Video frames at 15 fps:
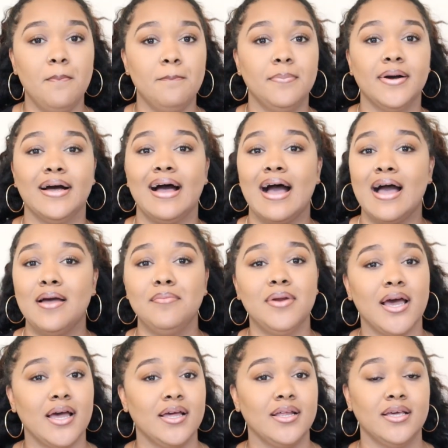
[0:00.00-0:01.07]
But I'm
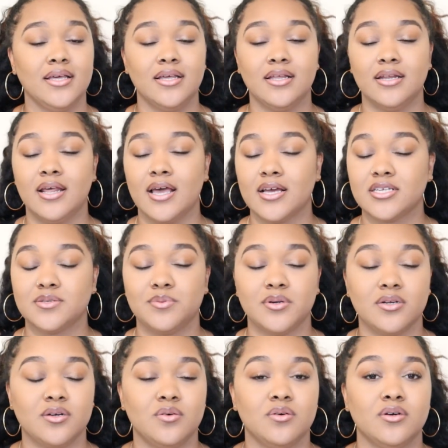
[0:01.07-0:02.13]
not an
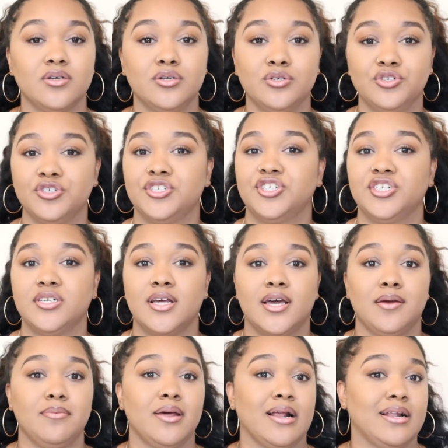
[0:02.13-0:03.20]
expert on nutrition.
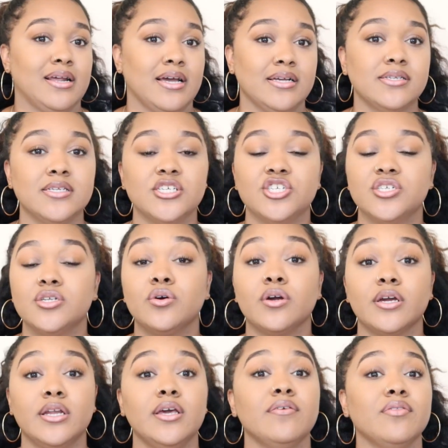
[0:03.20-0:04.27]
I am not a dietitian or
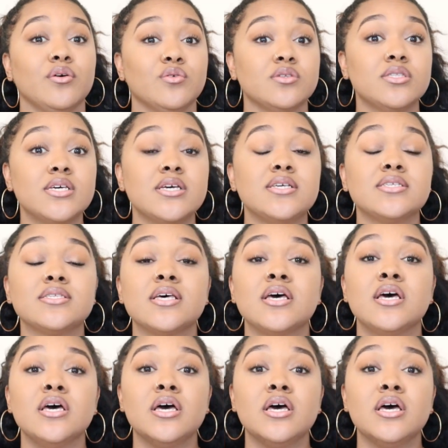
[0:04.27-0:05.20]
any of those things.